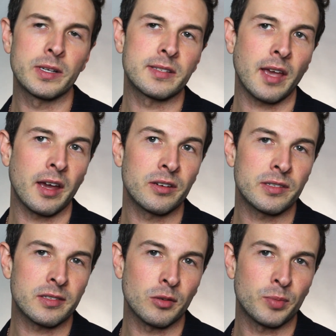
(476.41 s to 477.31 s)
Oh, his
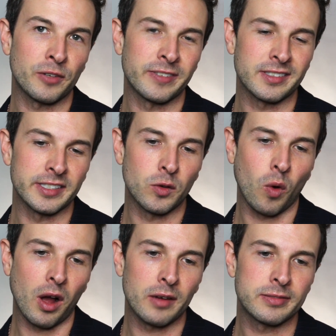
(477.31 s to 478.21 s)
hair is so perfectly
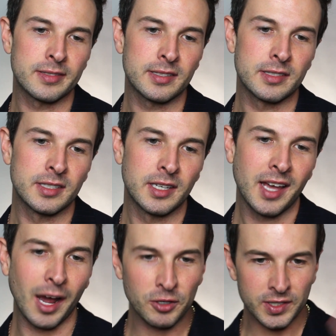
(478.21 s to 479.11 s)
coiffed.
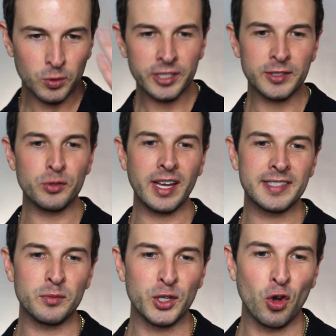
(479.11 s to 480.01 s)
I wish someone could do
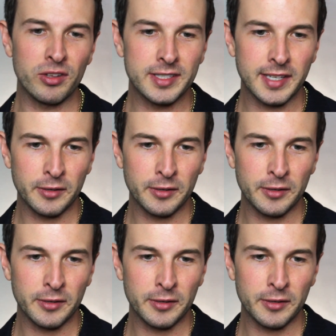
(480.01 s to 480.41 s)
that to me all